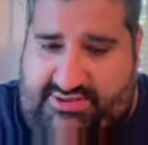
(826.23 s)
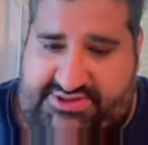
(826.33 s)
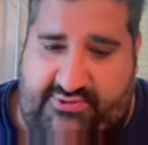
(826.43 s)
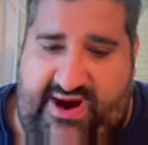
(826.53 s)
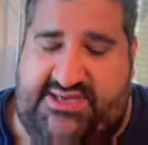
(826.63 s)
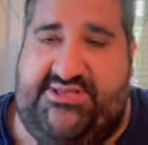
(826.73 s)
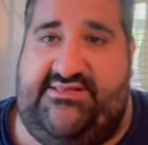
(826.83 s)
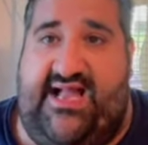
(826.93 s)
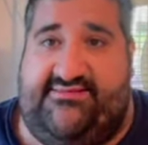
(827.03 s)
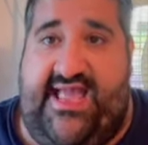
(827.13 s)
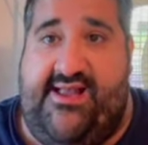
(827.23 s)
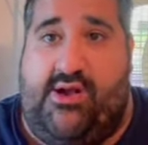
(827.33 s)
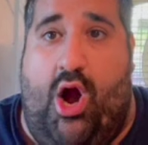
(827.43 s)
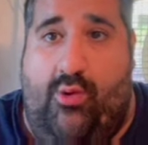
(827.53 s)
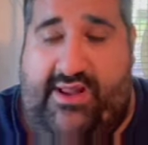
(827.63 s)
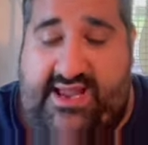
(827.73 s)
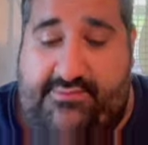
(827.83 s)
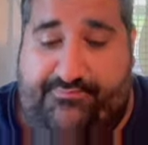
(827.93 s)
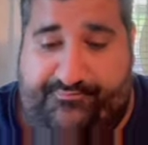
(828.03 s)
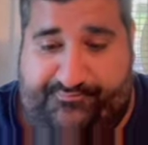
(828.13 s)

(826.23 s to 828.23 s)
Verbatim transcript: direction that they go in,